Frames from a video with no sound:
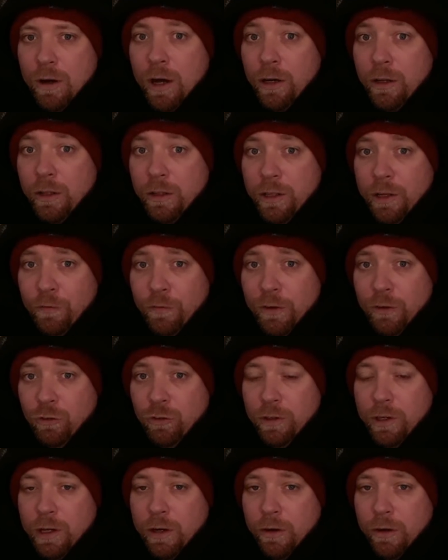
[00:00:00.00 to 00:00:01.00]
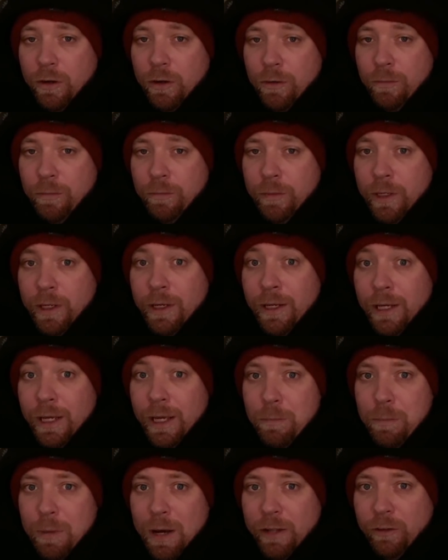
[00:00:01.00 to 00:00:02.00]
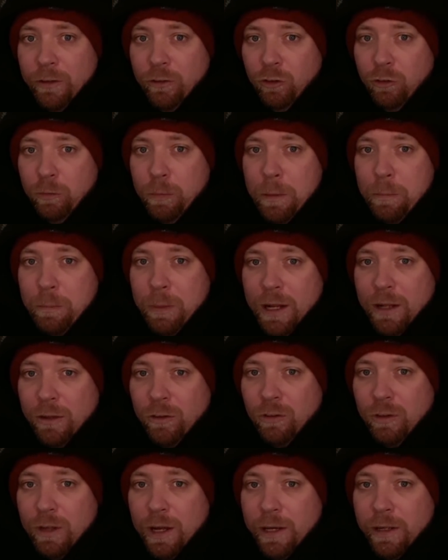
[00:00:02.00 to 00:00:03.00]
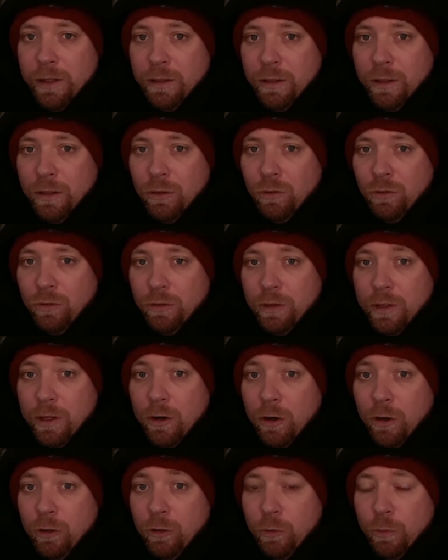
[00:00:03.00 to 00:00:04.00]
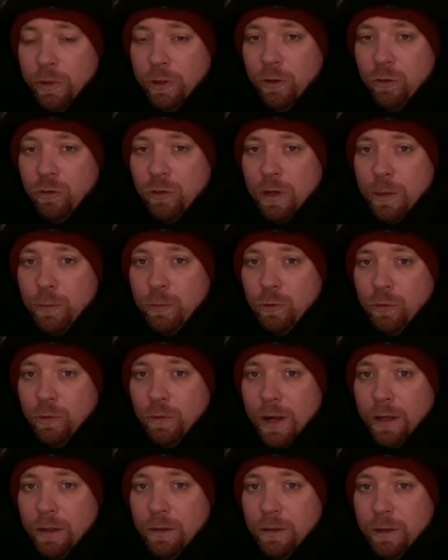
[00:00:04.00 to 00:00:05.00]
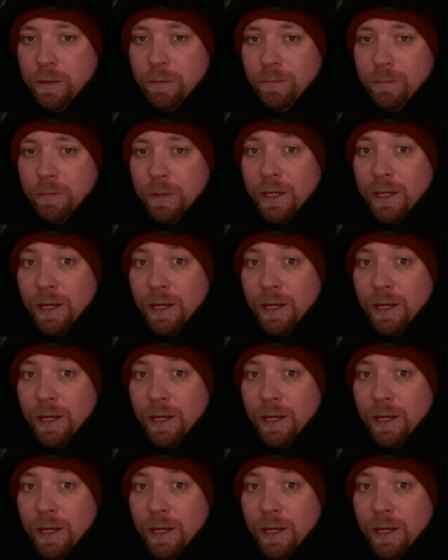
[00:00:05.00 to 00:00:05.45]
on a different scenario, it might just be bad scientists that aren't doing their jobs correctly,